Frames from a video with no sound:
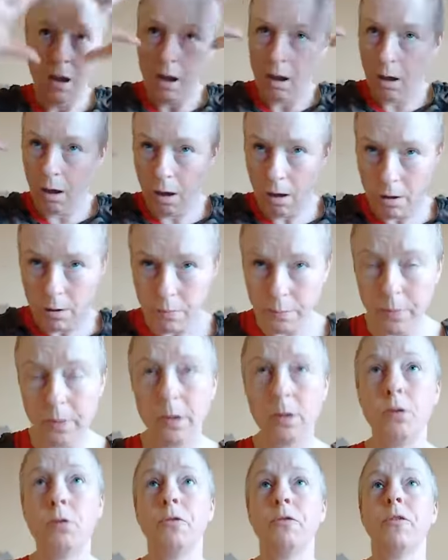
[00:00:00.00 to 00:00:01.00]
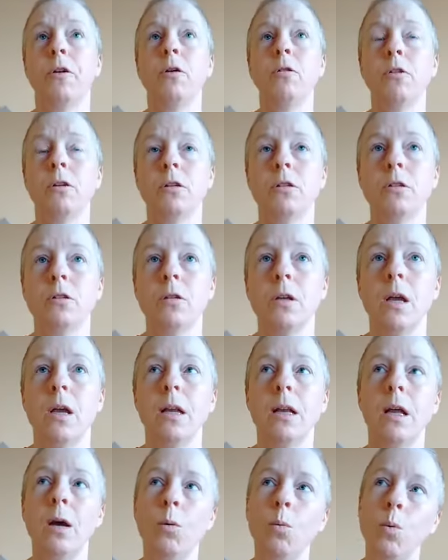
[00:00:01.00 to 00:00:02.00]
opening your focus.
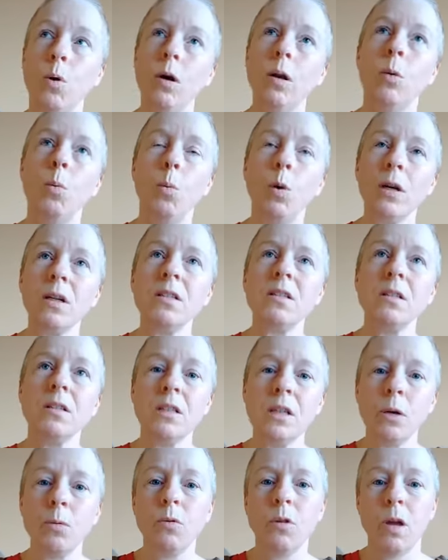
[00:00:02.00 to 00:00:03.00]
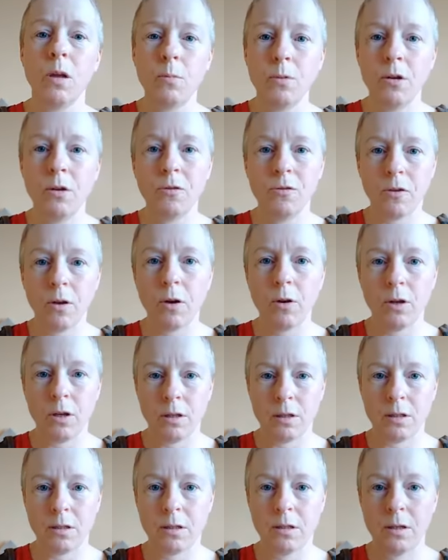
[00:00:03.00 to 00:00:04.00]
Now, what is the deal with opening your
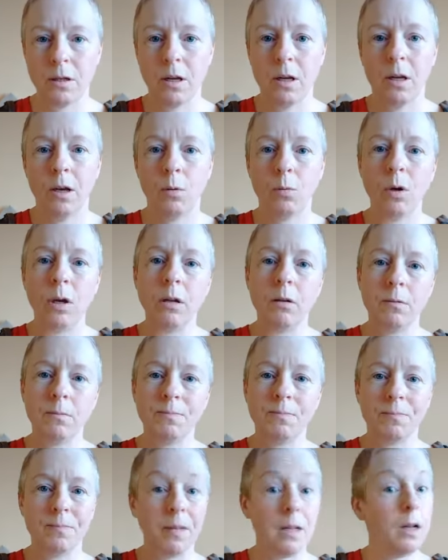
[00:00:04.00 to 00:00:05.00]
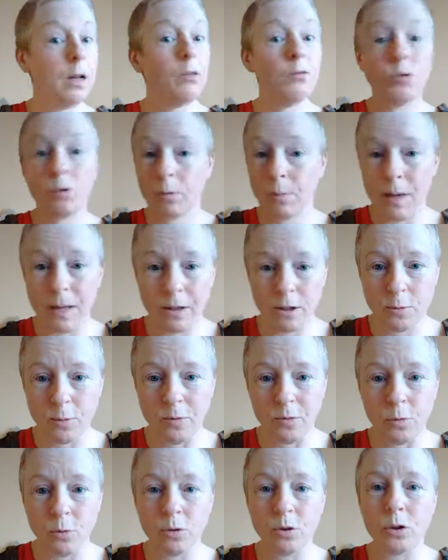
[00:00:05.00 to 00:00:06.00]
focus? Well, I've talked about this
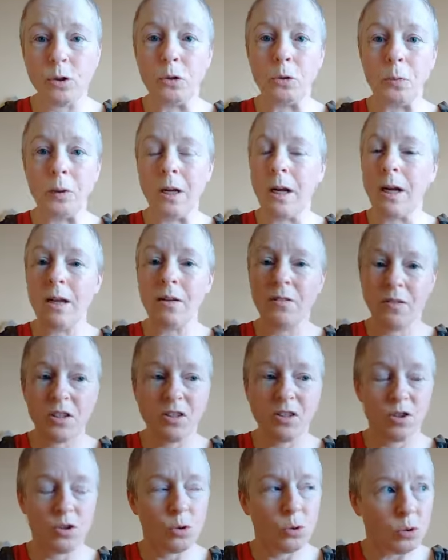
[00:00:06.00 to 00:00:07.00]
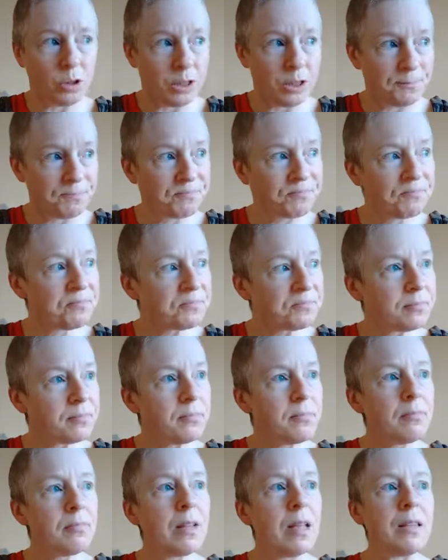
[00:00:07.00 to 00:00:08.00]
before too, but I love this story.
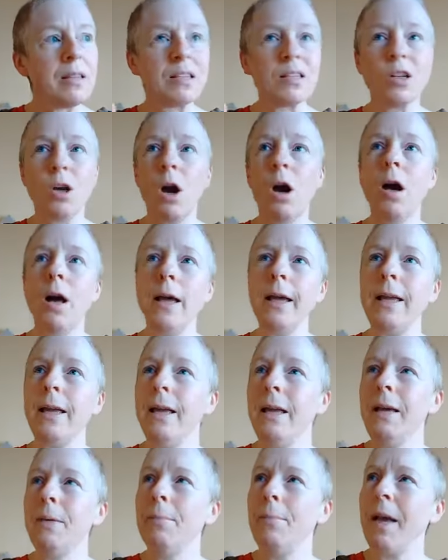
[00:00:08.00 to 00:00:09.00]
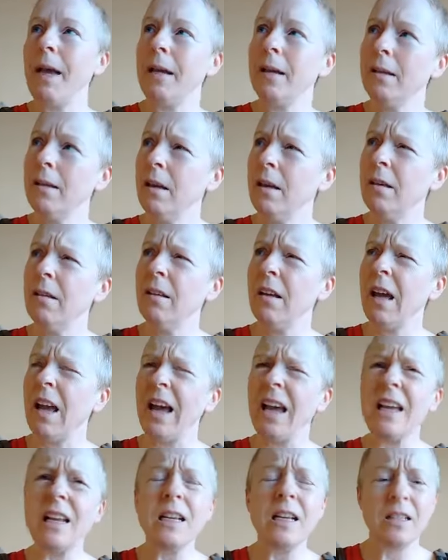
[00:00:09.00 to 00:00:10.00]
This guy back in the
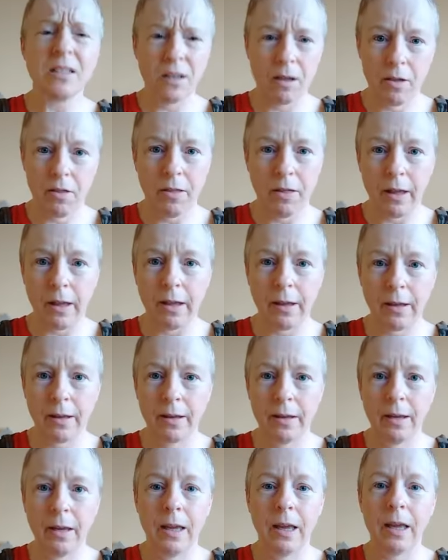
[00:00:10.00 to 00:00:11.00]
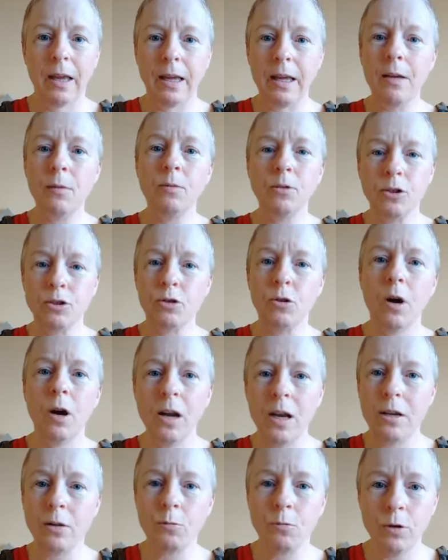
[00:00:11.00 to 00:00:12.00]
80s, I think, he was
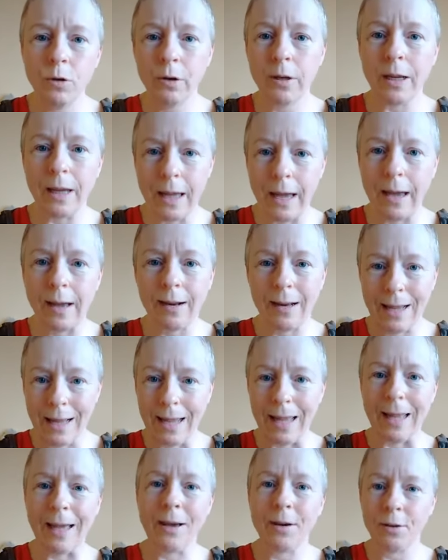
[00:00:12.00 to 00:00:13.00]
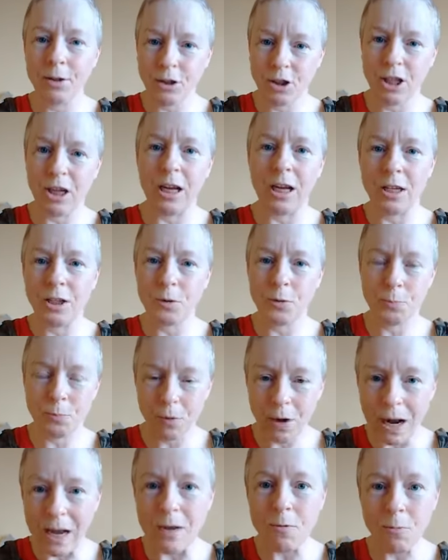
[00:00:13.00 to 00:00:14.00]
trying to work out how to change the
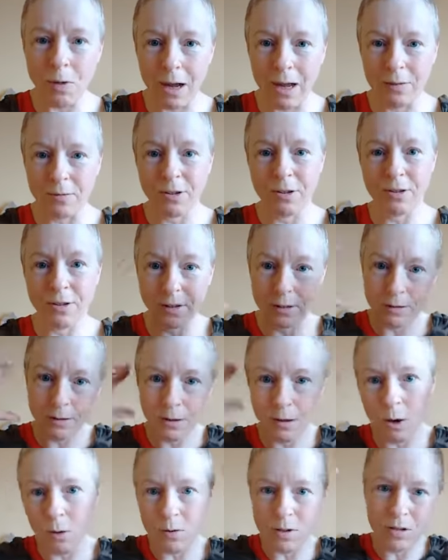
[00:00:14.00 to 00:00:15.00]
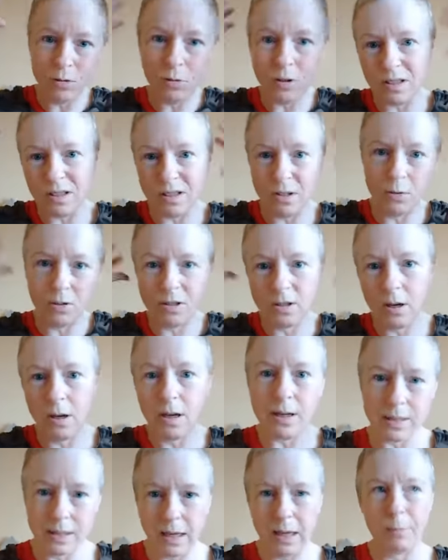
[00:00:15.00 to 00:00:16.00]
brain waves because, you know, there's all this new
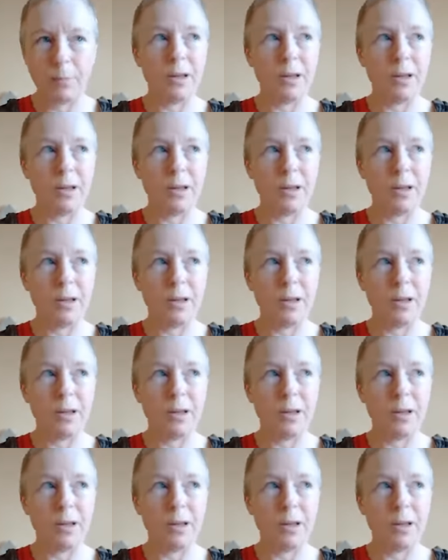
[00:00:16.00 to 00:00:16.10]
science coming